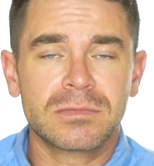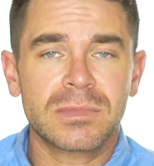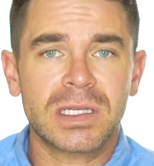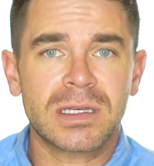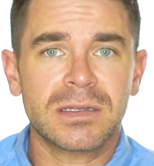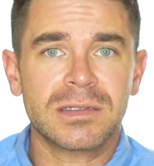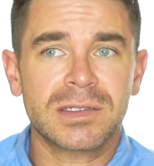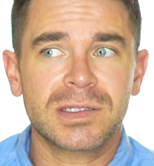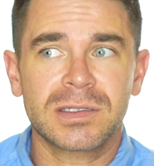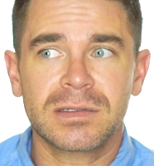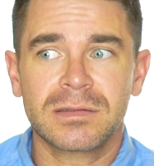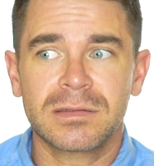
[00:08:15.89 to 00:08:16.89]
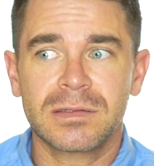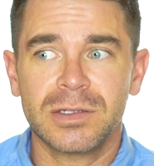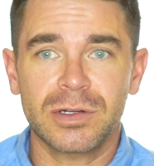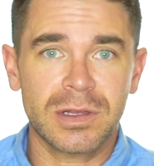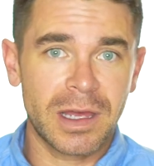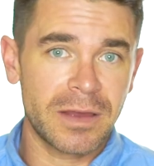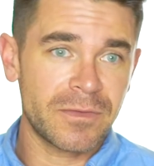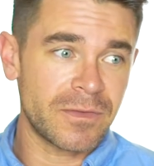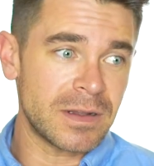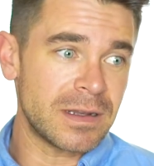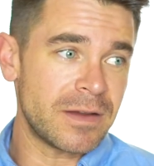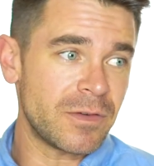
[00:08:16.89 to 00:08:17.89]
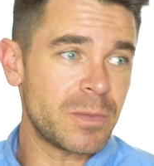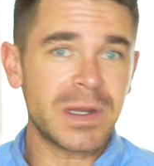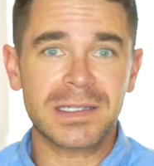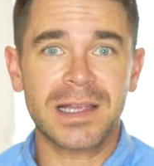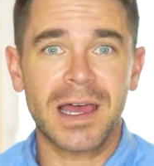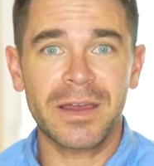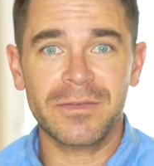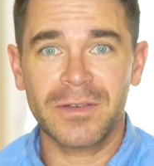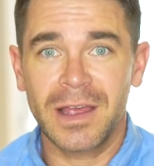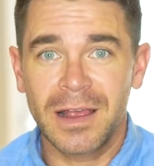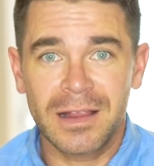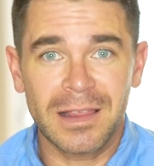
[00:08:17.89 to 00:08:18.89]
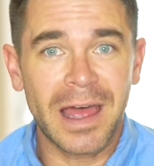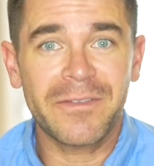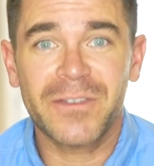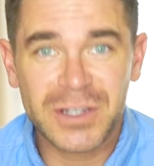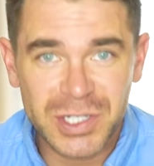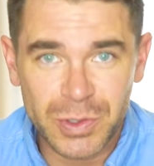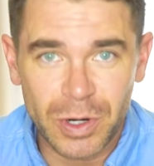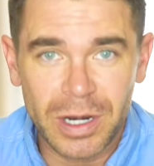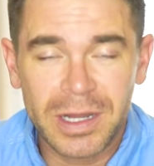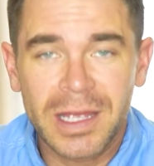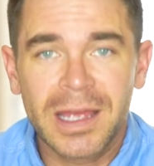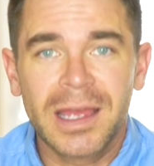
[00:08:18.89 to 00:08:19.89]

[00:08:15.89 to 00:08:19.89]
Because your life and everybody's life is short,